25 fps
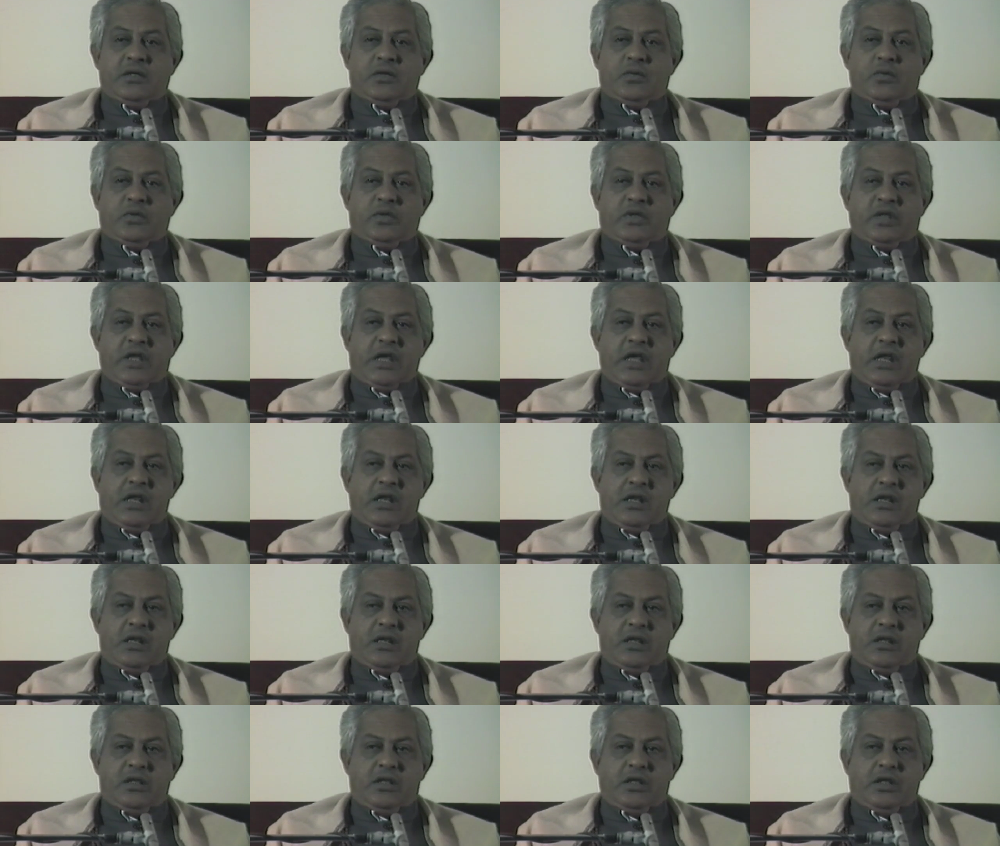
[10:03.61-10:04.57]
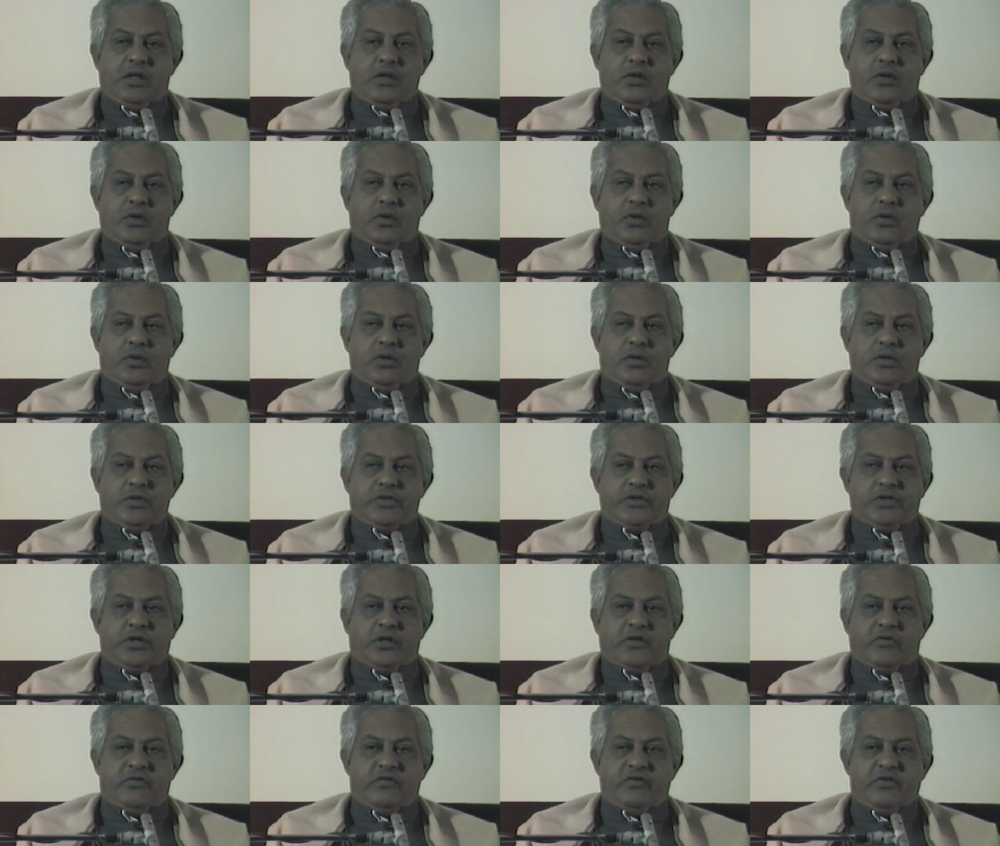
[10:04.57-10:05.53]
within the
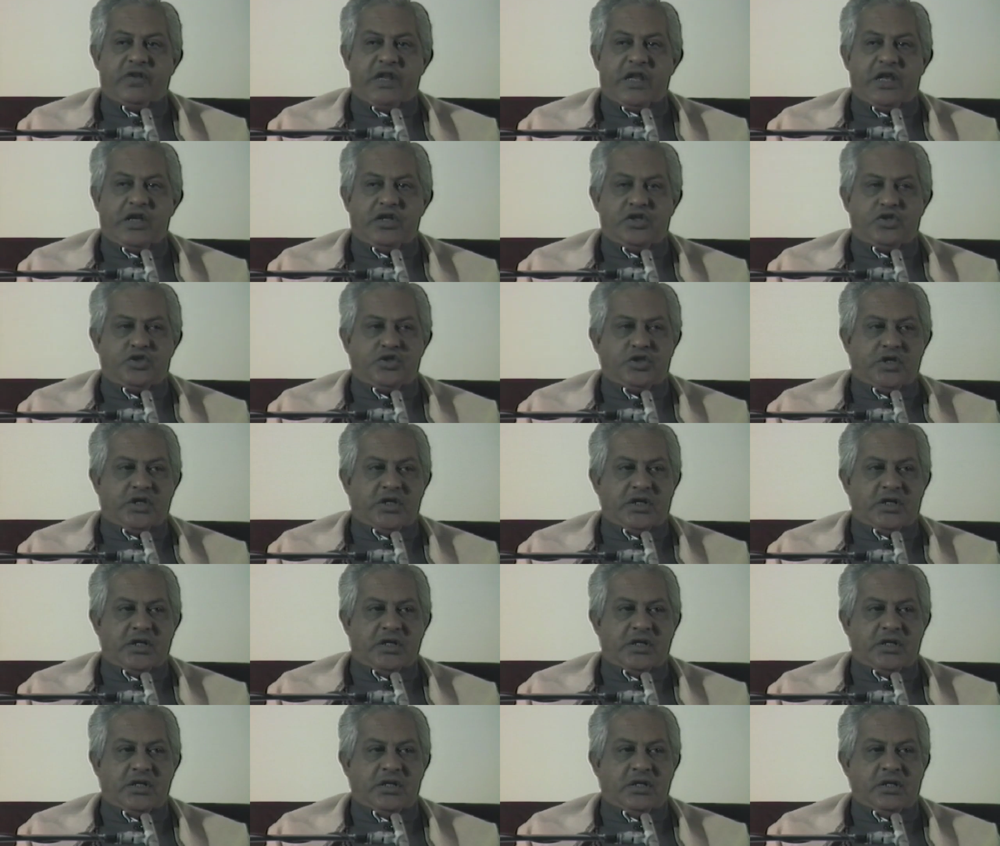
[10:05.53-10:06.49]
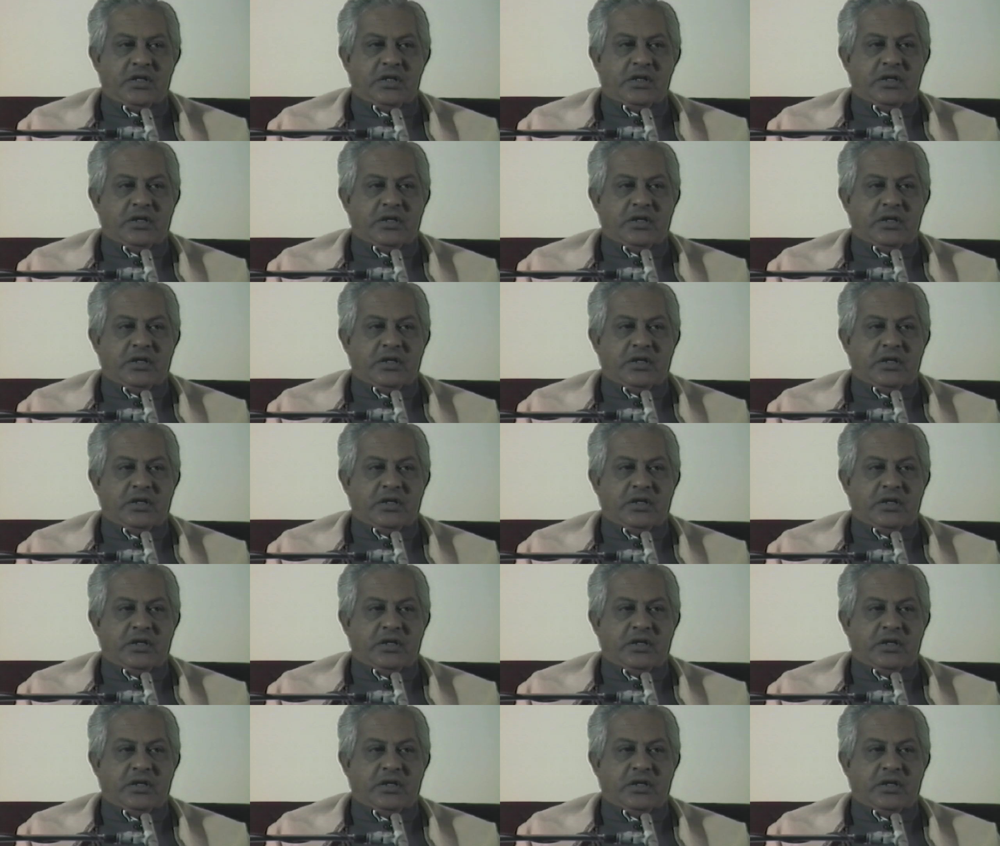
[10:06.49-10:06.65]
laws of nature,